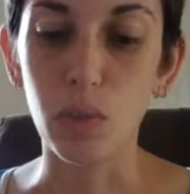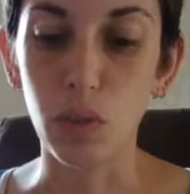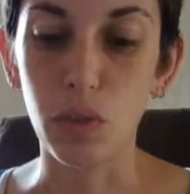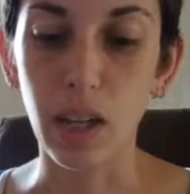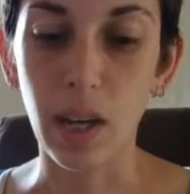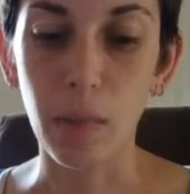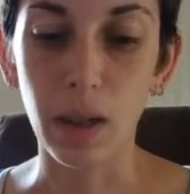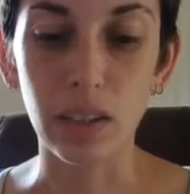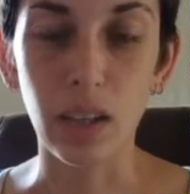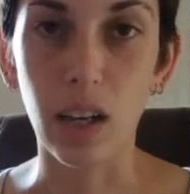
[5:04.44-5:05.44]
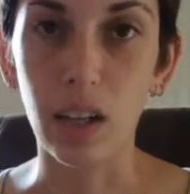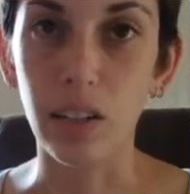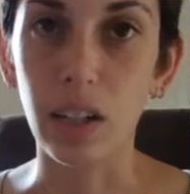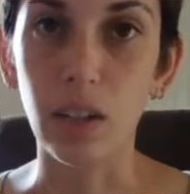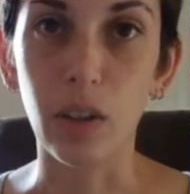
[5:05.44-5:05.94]
remove the iPad, and
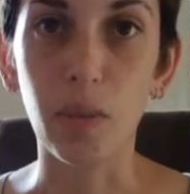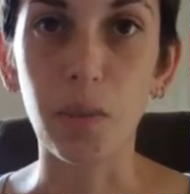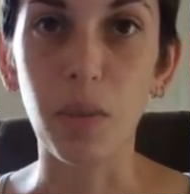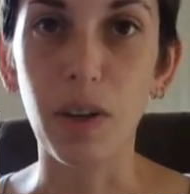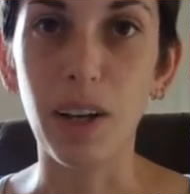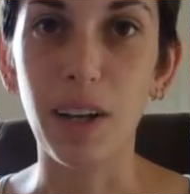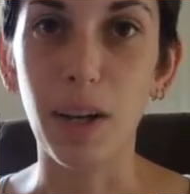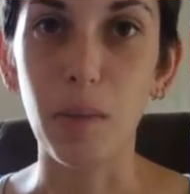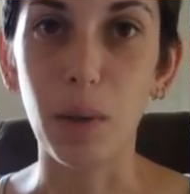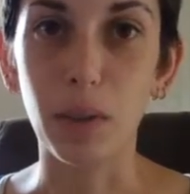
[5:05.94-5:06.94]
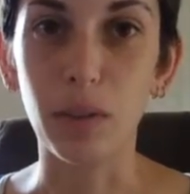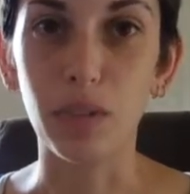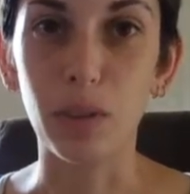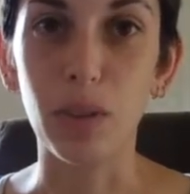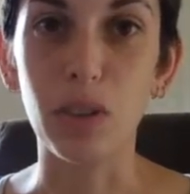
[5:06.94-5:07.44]
there you go, an iPad
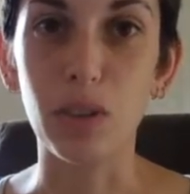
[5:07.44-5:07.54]
cover with